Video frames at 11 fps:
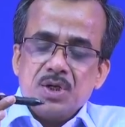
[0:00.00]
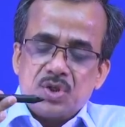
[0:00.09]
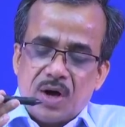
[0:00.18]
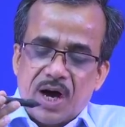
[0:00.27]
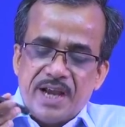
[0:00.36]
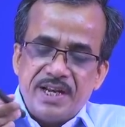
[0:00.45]

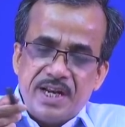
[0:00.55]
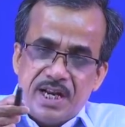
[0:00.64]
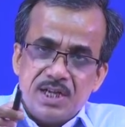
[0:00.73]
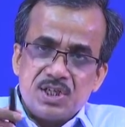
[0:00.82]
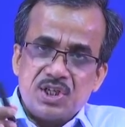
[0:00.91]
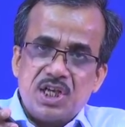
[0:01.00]
So, I
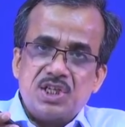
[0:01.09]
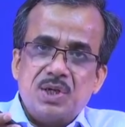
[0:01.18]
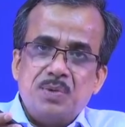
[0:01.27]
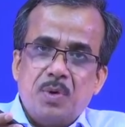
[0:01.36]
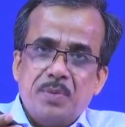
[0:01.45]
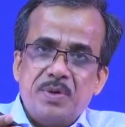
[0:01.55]
need 6
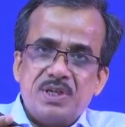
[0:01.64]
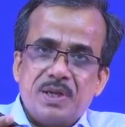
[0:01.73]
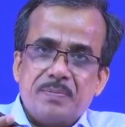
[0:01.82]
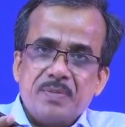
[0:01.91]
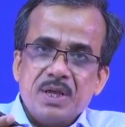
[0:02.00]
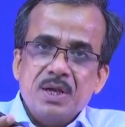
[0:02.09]

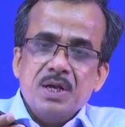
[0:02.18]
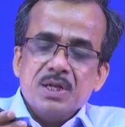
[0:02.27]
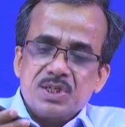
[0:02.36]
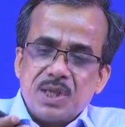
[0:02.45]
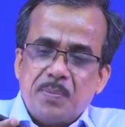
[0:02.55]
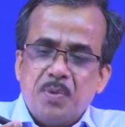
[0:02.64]
information.
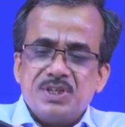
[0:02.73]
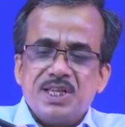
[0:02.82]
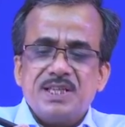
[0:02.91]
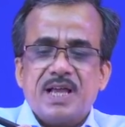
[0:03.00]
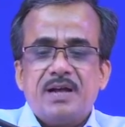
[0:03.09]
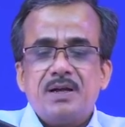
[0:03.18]

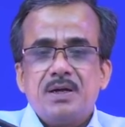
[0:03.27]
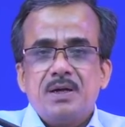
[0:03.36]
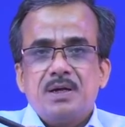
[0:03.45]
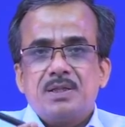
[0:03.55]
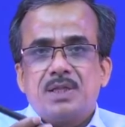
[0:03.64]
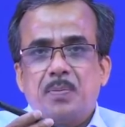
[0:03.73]
Supposing that
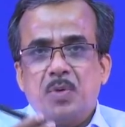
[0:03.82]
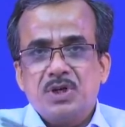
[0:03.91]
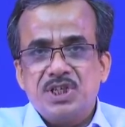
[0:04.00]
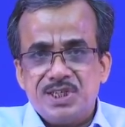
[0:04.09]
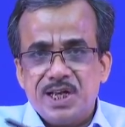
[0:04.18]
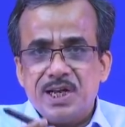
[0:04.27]
the
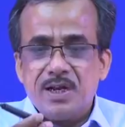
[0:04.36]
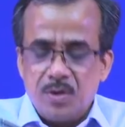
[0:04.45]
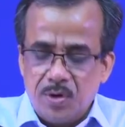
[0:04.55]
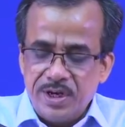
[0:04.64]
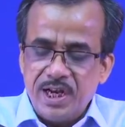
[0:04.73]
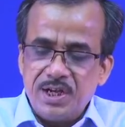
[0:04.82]
position and
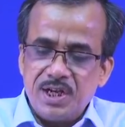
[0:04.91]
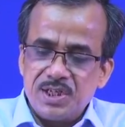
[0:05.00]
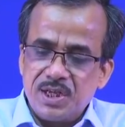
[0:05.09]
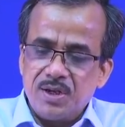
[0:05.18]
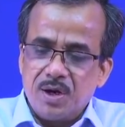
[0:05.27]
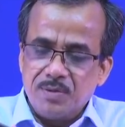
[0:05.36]

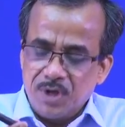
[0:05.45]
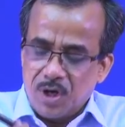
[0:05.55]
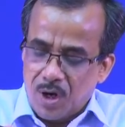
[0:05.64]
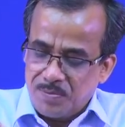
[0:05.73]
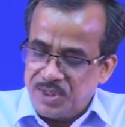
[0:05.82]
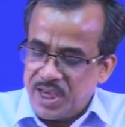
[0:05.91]
orientation of the
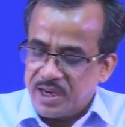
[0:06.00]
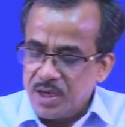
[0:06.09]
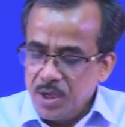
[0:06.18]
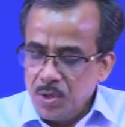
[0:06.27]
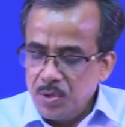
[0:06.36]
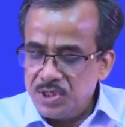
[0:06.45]
object
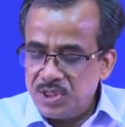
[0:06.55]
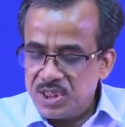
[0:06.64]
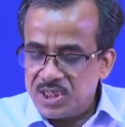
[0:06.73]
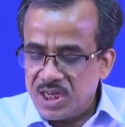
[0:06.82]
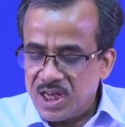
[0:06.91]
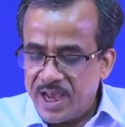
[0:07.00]
which
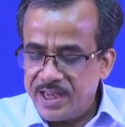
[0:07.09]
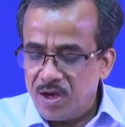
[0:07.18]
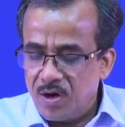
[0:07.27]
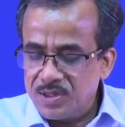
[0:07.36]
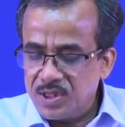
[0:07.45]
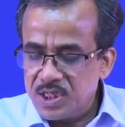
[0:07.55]
is lying
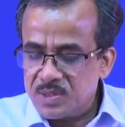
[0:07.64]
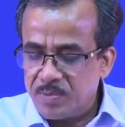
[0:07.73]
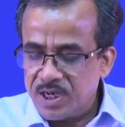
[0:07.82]
on this